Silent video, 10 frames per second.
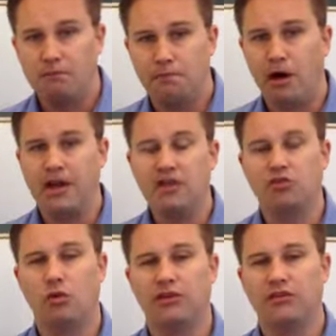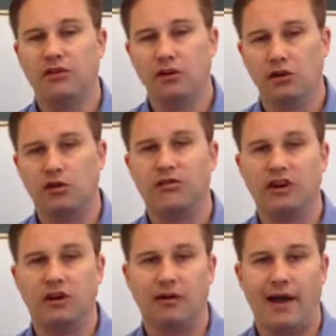But each one still looks and
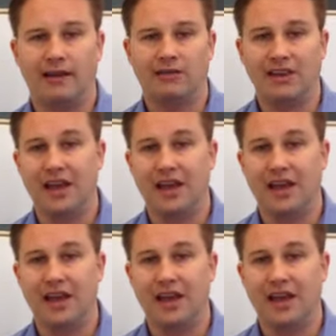interacts